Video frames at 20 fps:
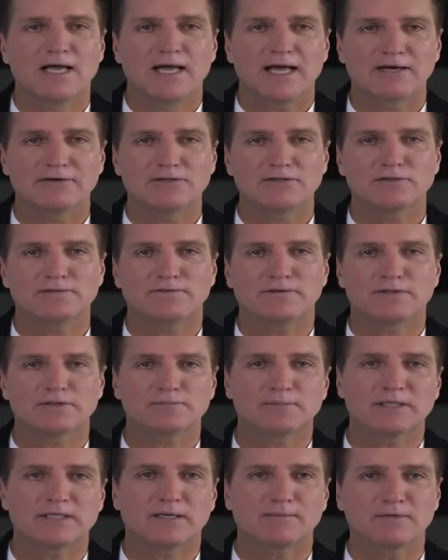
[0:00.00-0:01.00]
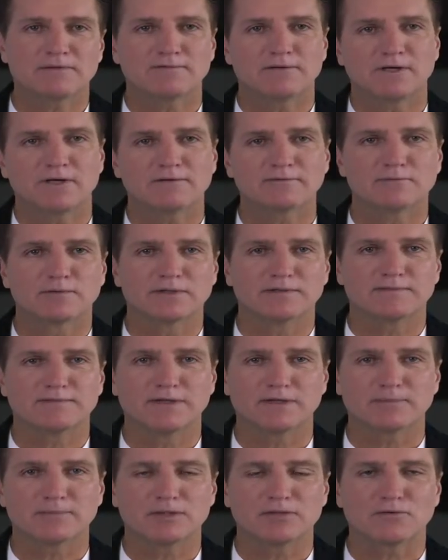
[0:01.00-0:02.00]
How did you first become involved with the
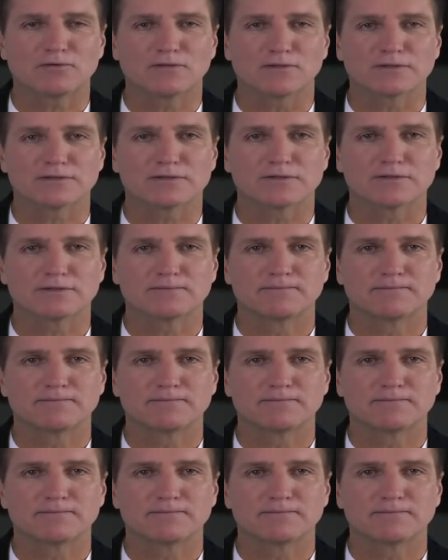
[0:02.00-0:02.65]
family courts?